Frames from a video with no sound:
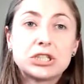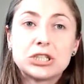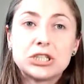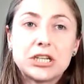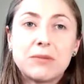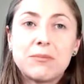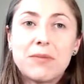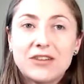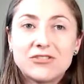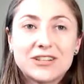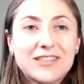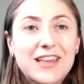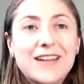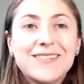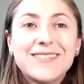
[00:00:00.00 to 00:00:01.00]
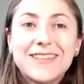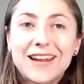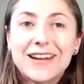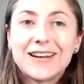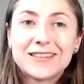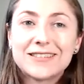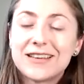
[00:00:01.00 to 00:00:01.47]
learning magic, that
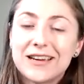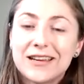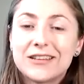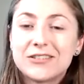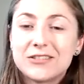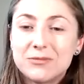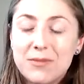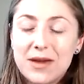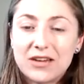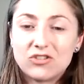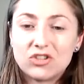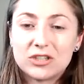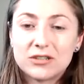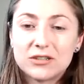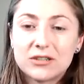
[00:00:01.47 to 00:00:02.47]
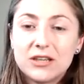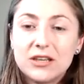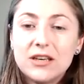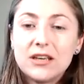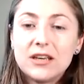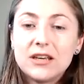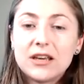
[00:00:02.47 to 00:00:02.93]
data science magic.
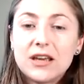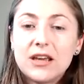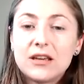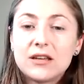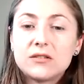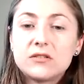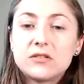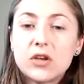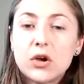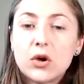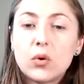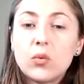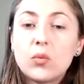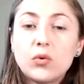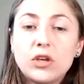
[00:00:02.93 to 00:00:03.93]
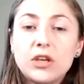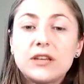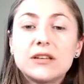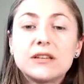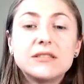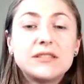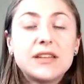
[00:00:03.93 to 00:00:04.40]
And so
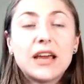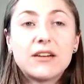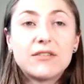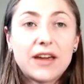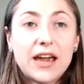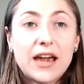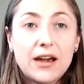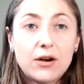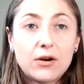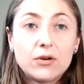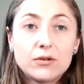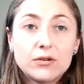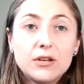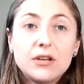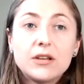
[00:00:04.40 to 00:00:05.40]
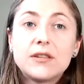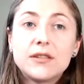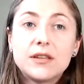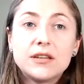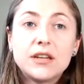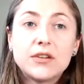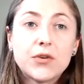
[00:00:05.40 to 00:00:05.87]
we dev out
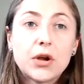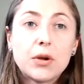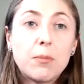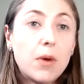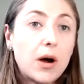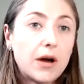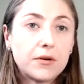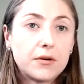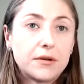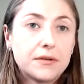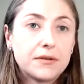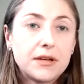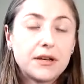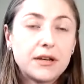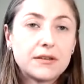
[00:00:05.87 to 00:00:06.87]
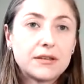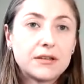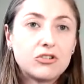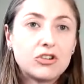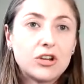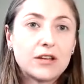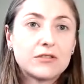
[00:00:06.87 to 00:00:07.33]
the different models. It
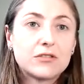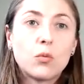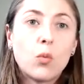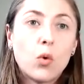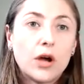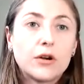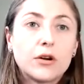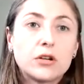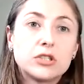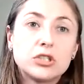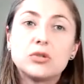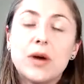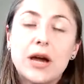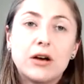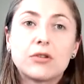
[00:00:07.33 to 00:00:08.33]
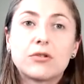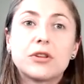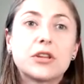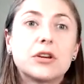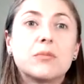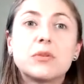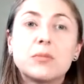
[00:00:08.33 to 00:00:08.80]
isn't just one or two
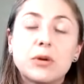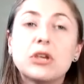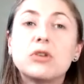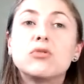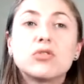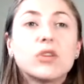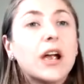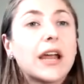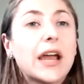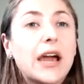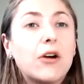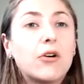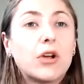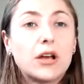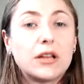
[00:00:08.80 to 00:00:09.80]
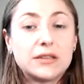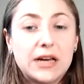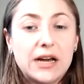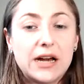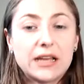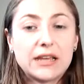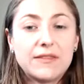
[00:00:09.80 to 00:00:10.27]
algorithms, but you try out a
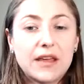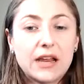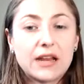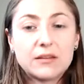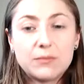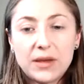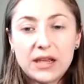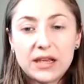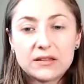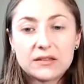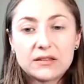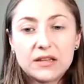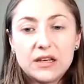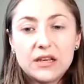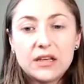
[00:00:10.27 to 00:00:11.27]
lot in that space.